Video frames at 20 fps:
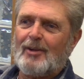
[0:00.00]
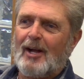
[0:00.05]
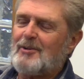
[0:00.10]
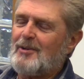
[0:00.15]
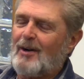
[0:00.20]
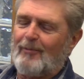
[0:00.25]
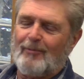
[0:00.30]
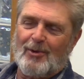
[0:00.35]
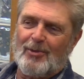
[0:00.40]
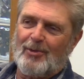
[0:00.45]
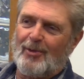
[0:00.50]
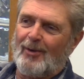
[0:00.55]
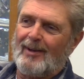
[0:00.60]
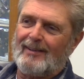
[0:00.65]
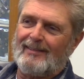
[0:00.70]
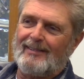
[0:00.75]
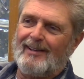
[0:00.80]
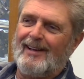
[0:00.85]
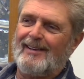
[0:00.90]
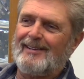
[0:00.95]
I never thought,
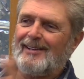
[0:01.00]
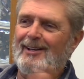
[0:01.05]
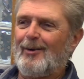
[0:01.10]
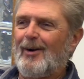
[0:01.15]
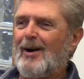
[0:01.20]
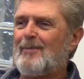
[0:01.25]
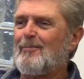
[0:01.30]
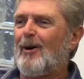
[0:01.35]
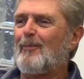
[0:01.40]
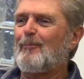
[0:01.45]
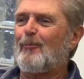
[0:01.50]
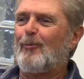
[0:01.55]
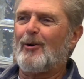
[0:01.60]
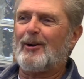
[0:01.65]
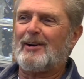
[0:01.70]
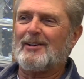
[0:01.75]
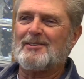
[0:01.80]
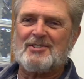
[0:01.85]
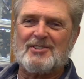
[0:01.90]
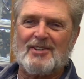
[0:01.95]
I'm up
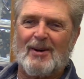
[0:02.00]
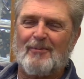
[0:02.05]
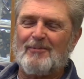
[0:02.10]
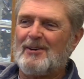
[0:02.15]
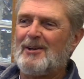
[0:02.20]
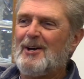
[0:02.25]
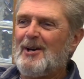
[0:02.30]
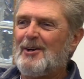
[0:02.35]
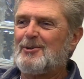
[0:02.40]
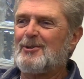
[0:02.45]
working summer.